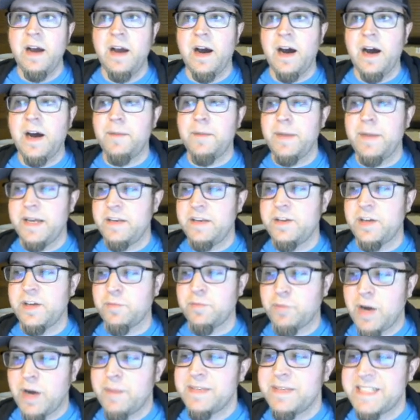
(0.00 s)
And you can
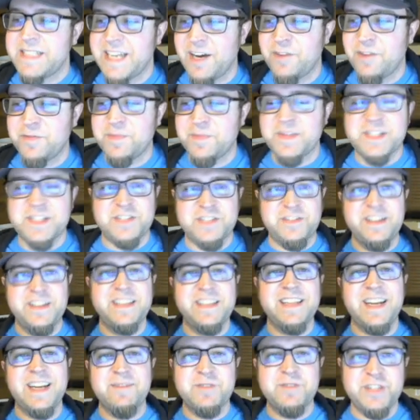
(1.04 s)
probably tell from the screen
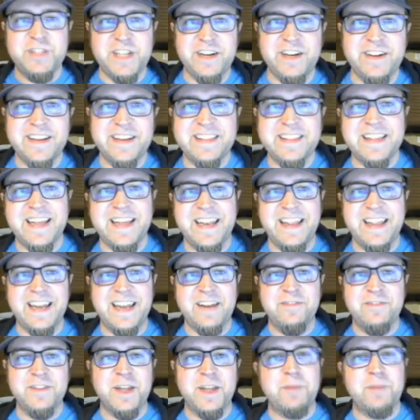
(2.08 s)
that I'm sharing that I
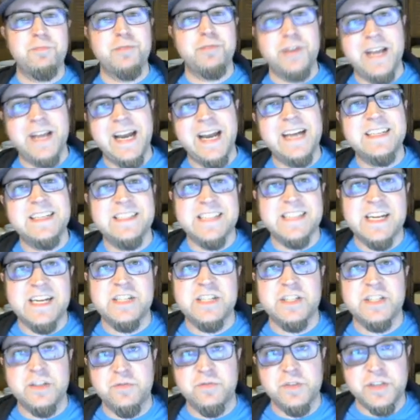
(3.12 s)
feel like Preact is
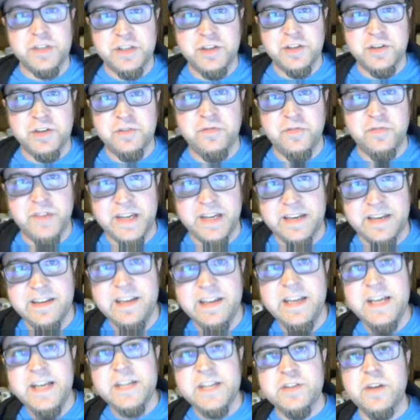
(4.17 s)
actually a really good fit.
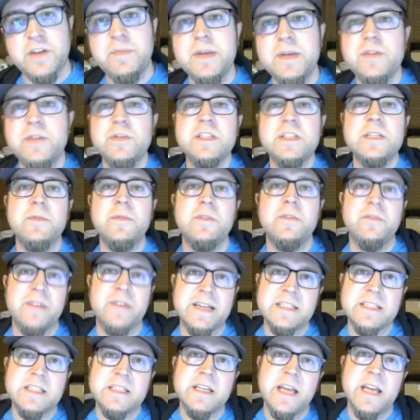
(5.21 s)
So I've been doing some
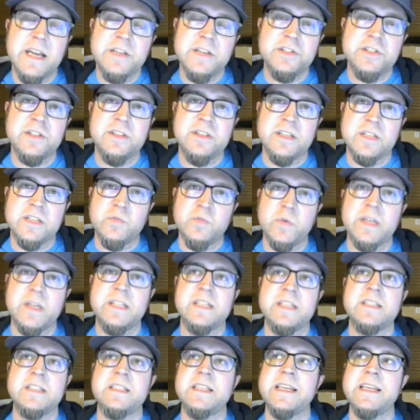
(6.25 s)
investigation this week
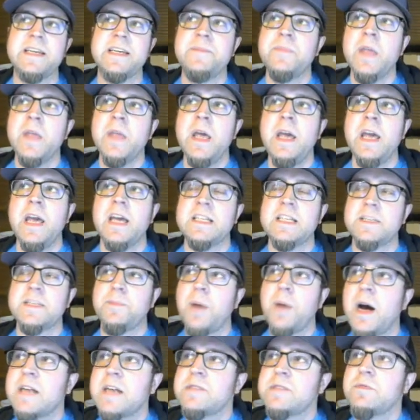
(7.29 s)
to see, is it
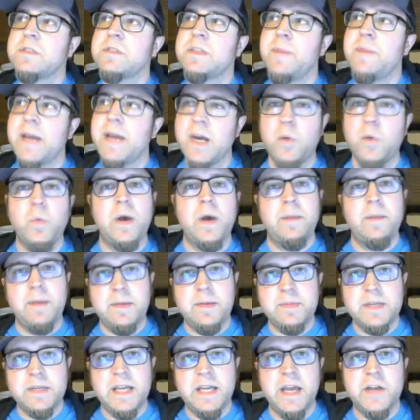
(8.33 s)
possible to make a web
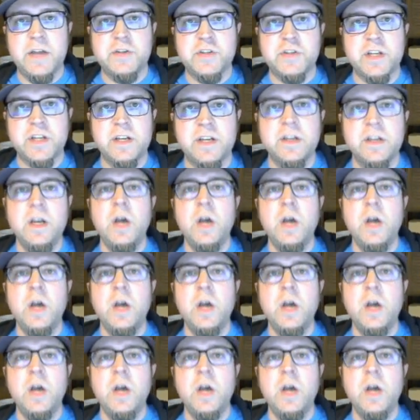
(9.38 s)
application